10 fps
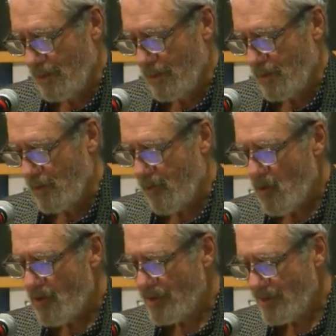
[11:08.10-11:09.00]
The
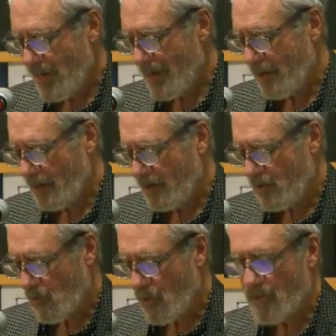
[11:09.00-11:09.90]
broken tablets
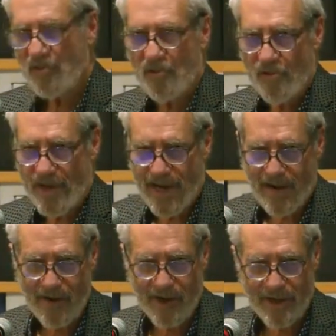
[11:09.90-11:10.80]
were also
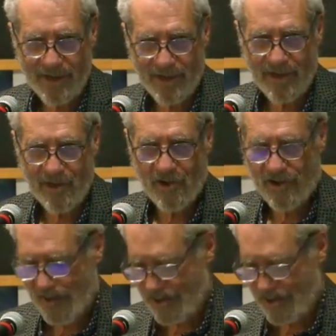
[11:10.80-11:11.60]
carried in an ark,